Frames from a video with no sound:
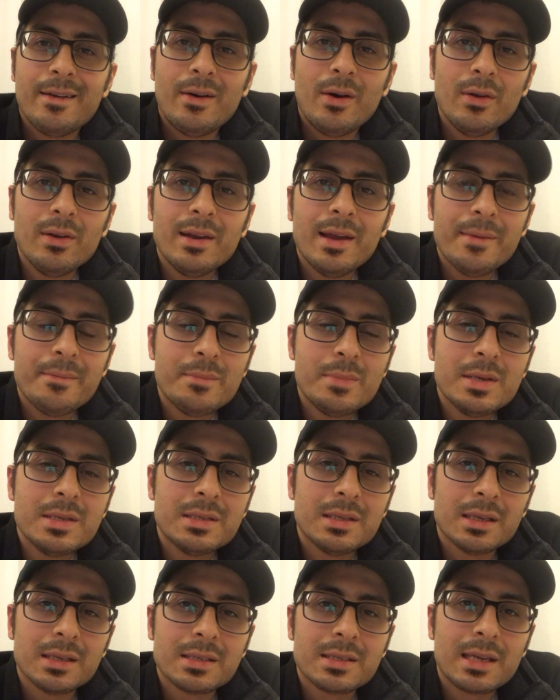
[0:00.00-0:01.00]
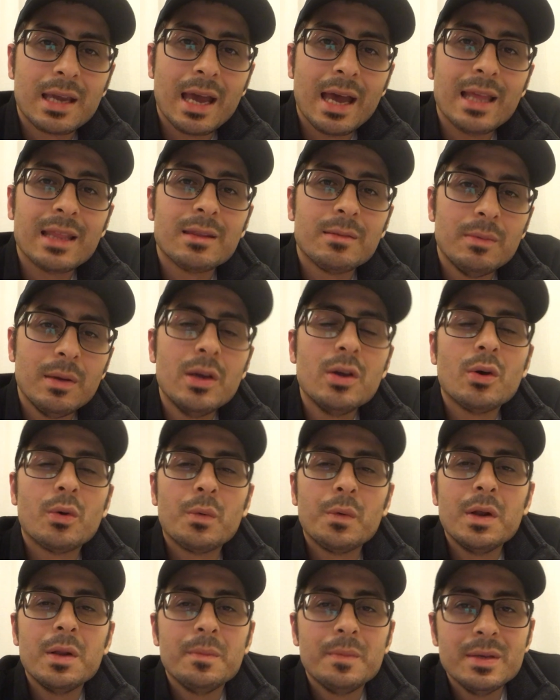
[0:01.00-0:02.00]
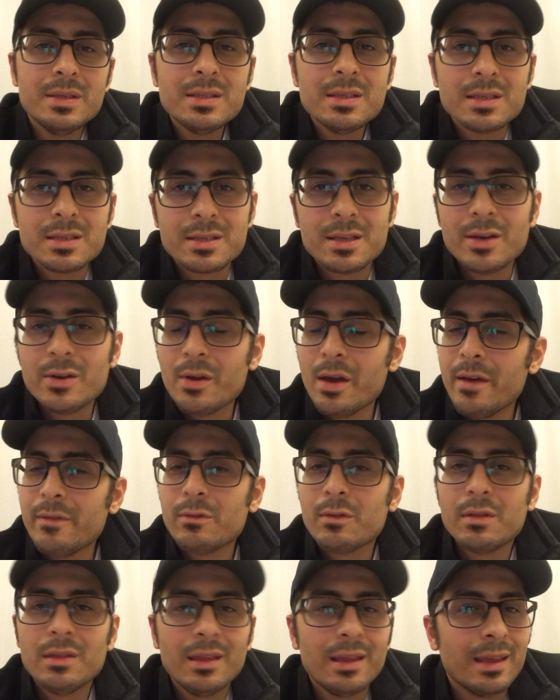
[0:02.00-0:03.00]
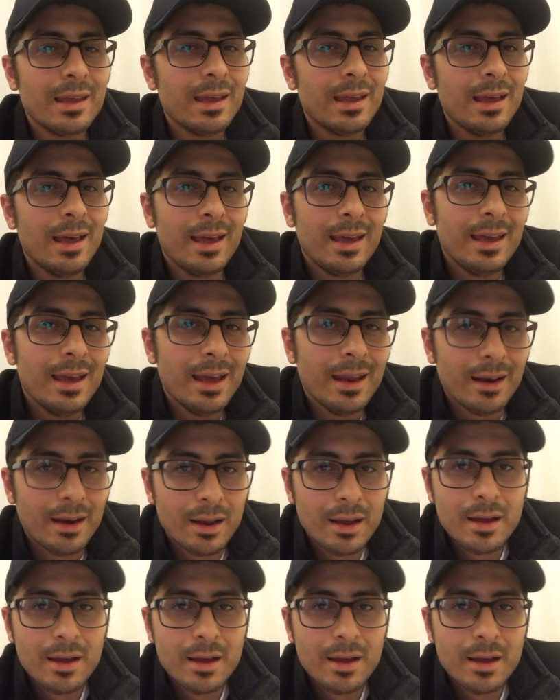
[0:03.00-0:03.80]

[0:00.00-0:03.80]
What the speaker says: online business can't be your real business, then you have to think again